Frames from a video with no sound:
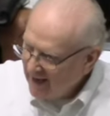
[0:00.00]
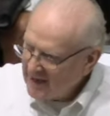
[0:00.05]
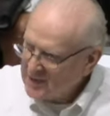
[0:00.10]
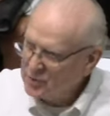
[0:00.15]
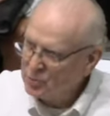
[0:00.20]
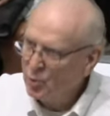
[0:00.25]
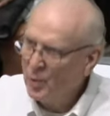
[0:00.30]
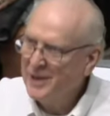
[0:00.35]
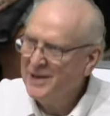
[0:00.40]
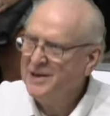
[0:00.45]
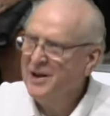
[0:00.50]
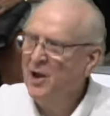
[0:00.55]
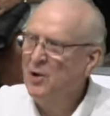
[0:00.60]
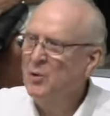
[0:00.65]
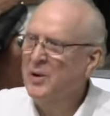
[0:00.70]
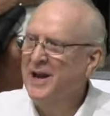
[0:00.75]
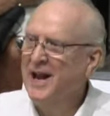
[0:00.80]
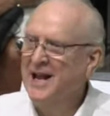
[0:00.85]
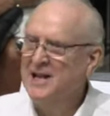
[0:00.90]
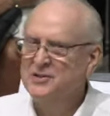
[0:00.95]
as we
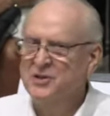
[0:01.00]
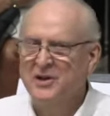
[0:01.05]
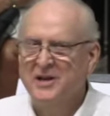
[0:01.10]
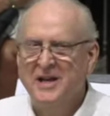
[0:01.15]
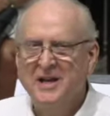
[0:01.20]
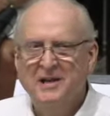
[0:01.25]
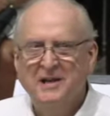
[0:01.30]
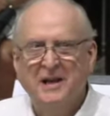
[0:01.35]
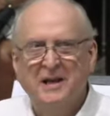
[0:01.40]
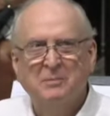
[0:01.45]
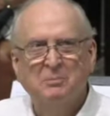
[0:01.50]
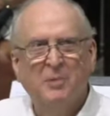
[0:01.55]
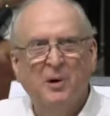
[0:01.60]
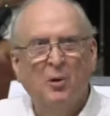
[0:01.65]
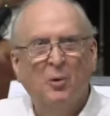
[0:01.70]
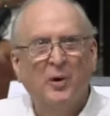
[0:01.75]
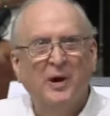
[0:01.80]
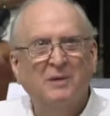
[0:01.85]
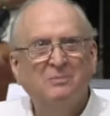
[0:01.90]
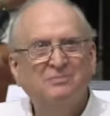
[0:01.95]
know it, has an ending
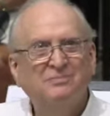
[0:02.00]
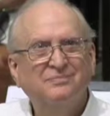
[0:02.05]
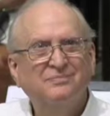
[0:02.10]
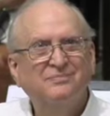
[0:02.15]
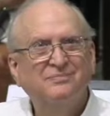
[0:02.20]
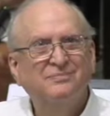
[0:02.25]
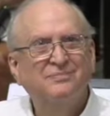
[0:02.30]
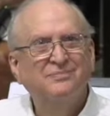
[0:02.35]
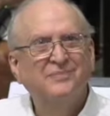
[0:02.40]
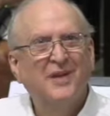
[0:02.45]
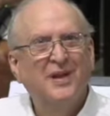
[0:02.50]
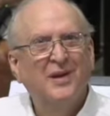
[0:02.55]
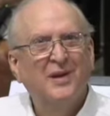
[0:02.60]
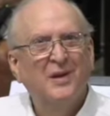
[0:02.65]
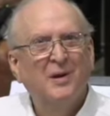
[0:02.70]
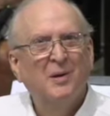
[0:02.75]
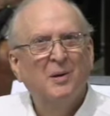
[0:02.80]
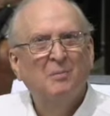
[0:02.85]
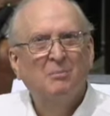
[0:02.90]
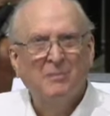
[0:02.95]
point.
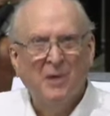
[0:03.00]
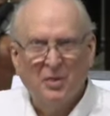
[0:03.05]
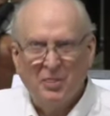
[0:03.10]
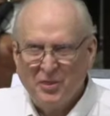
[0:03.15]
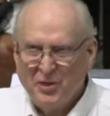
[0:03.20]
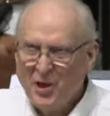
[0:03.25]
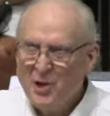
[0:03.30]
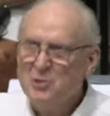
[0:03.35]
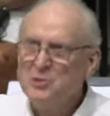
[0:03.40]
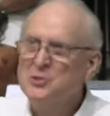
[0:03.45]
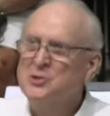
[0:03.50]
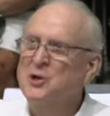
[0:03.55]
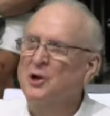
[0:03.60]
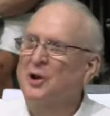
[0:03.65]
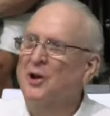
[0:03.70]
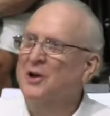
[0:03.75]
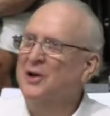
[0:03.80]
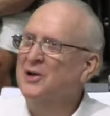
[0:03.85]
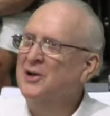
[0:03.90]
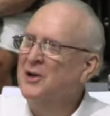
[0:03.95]

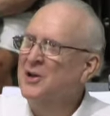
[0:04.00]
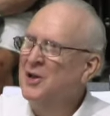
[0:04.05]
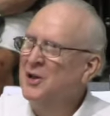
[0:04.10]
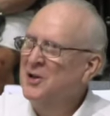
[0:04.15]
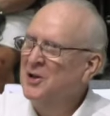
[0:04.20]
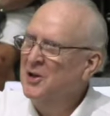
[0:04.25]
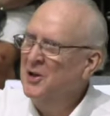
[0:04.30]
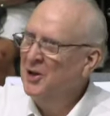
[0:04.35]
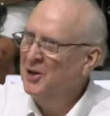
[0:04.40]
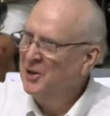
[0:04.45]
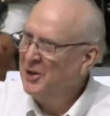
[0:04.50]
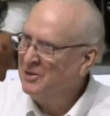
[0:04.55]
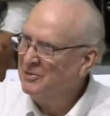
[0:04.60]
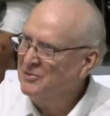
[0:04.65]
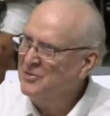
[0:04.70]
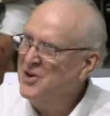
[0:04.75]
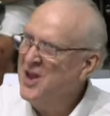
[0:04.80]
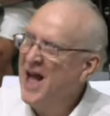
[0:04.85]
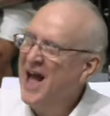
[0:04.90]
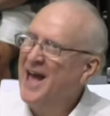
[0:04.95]
Methuselah
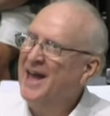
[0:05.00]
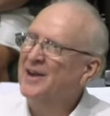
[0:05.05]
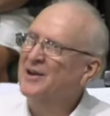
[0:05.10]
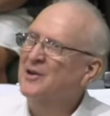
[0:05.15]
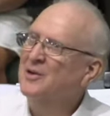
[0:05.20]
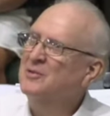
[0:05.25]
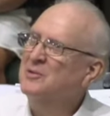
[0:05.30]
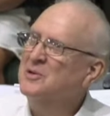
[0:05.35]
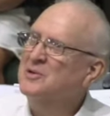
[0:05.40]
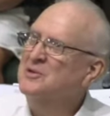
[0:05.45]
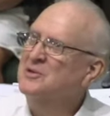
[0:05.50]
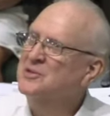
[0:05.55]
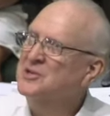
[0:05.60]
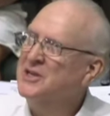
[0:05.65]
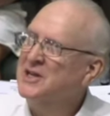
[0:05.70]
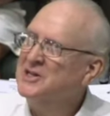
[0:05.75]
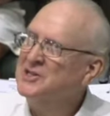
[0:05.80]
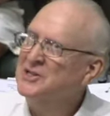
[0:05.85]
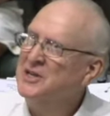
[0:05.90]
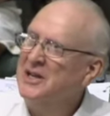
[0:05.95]
lived
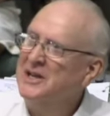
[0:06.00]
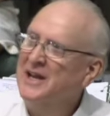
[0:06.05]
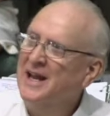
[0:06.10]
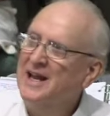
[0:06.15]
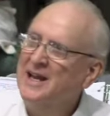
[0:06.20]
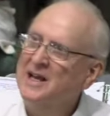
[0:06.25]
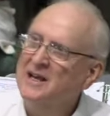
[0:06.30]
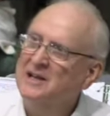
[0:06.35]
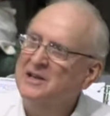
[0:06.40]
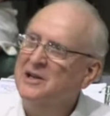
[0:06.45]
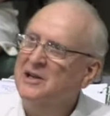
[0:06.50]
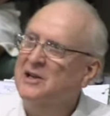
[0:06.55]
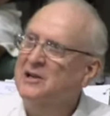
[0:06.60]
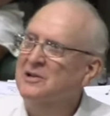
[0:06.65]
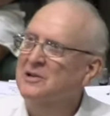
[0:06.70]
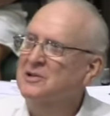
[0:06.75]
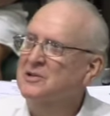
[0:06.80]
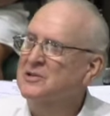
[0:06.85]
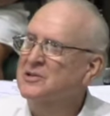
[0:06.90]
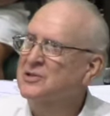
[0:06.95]
969
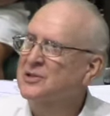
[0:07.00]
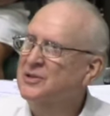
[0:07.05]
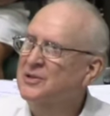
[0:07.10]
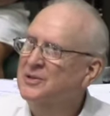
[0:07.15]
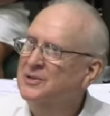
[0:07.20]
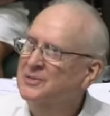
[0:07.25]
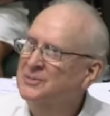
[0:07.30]
years.